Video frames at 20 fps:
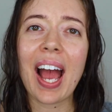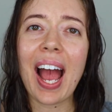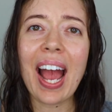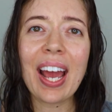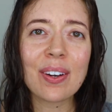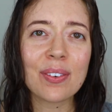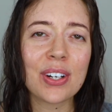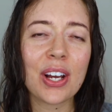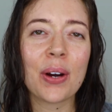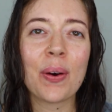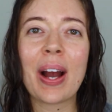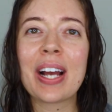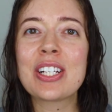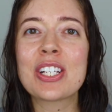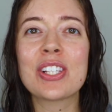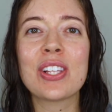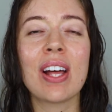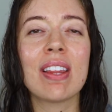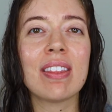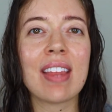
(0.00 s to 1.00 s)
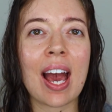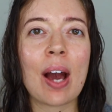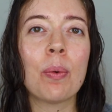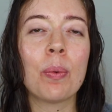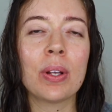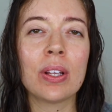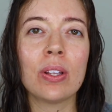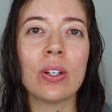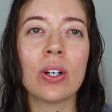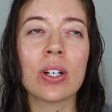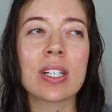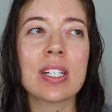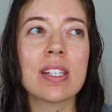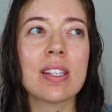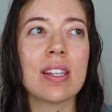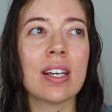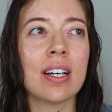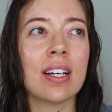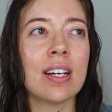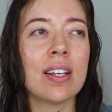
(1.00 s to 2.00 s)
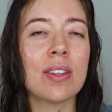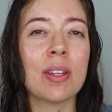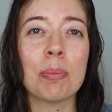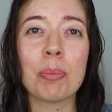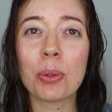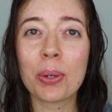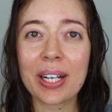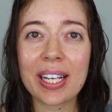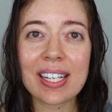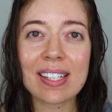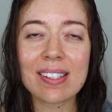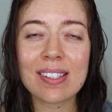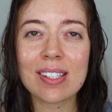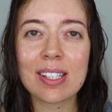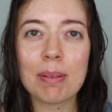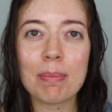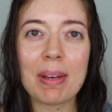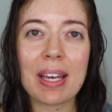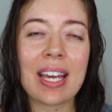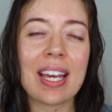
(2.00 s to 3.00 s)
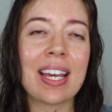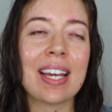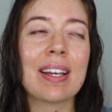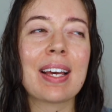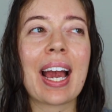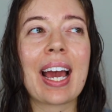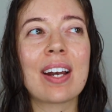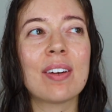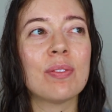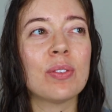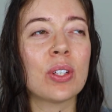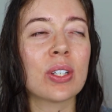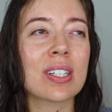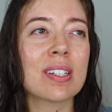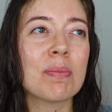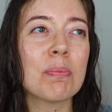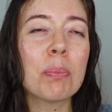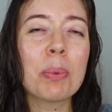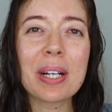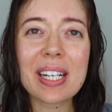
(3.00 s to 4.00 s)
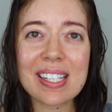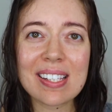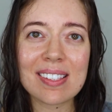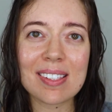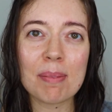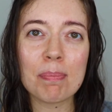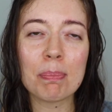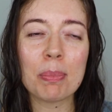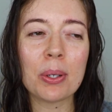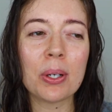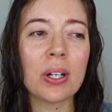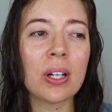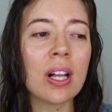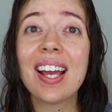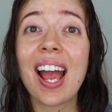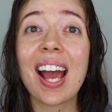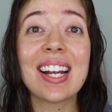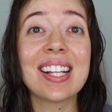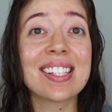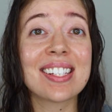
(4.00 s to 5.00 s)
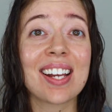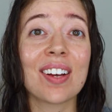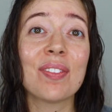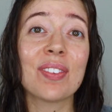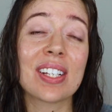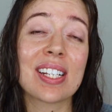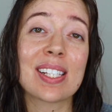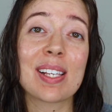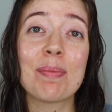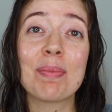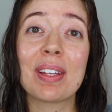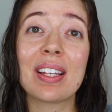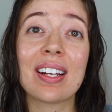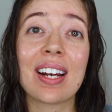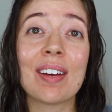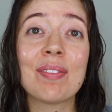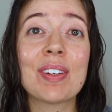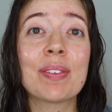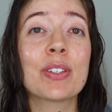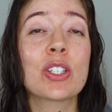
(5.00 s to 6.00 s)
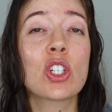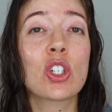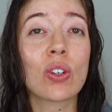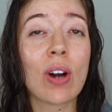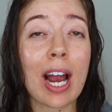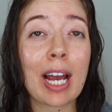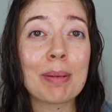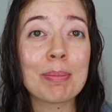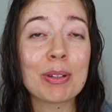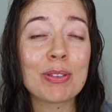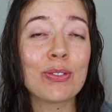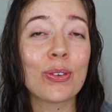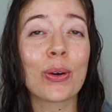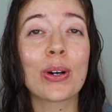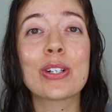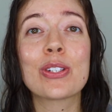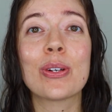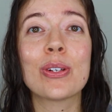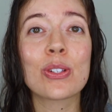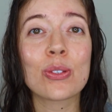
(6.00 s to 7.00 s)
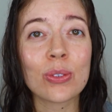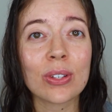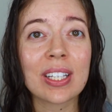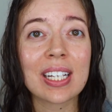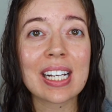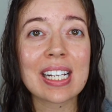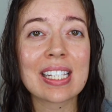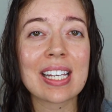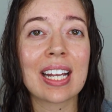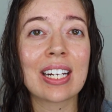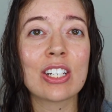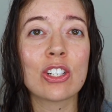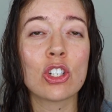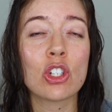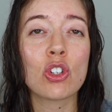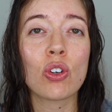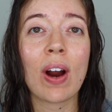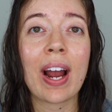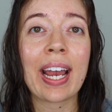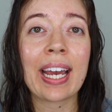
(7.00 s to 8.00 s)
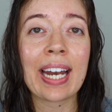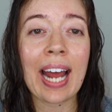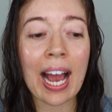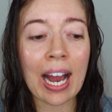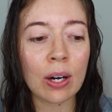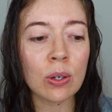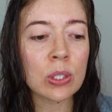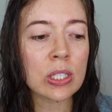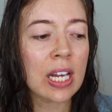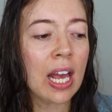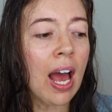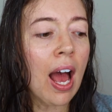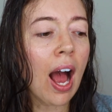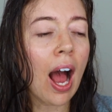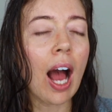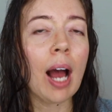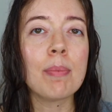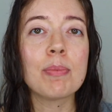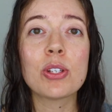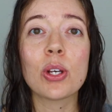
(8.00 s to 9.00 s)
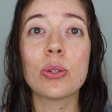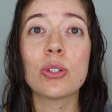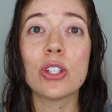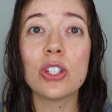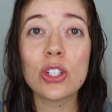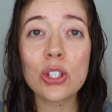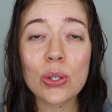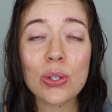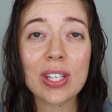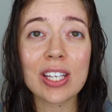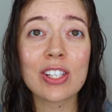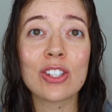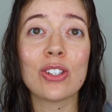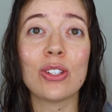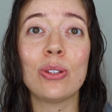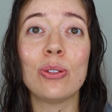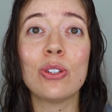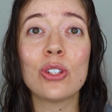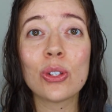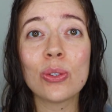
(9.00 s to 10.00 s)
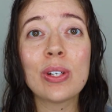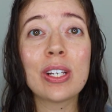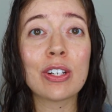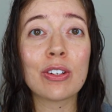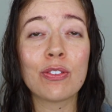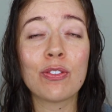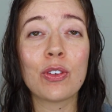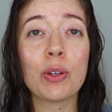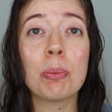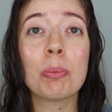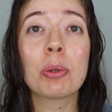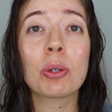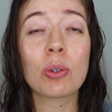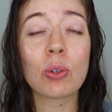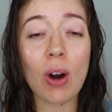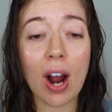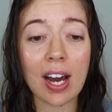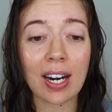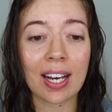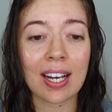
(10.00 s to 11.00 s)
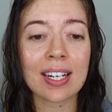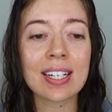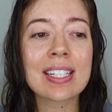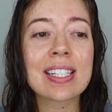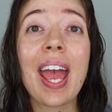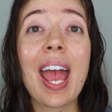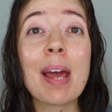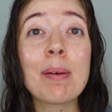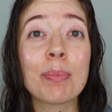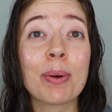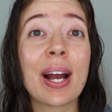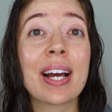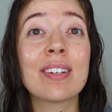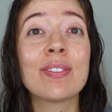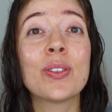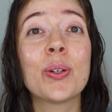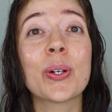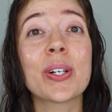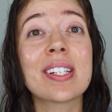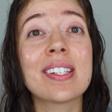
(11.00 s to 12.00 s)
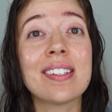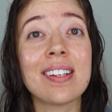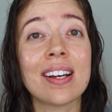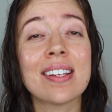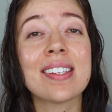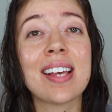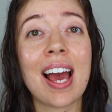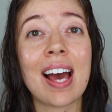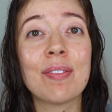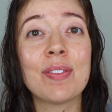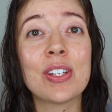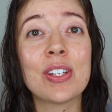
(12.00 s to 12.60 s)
I don't know, I just thought that one looked the prettiest to me, kind of looked pretty simple, and it's definitely something that I've never tried before, so I was really excited to try it out. So to do this, you do need a few products, and Brad of course does have